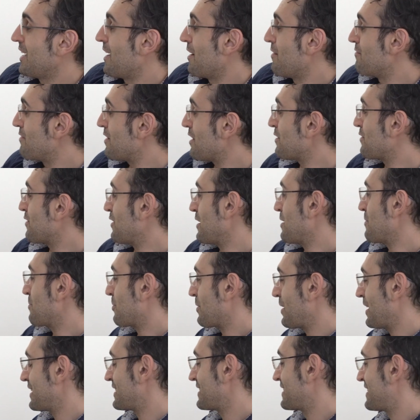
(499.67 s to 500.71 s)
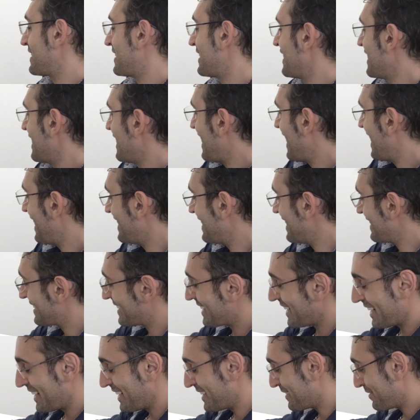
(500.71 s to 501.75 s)
very, very impressed. And this
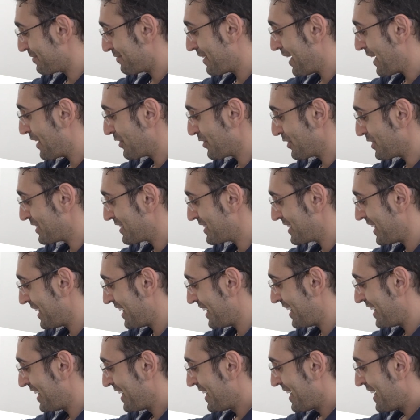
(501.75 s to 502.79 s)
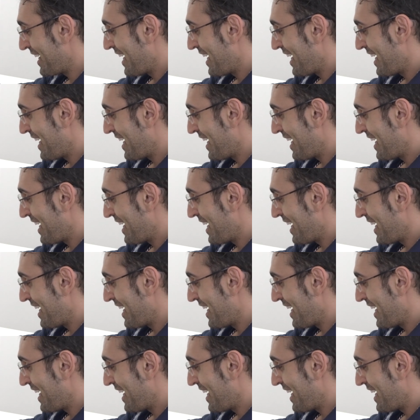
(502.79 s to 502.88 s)
guy is Fannoy City.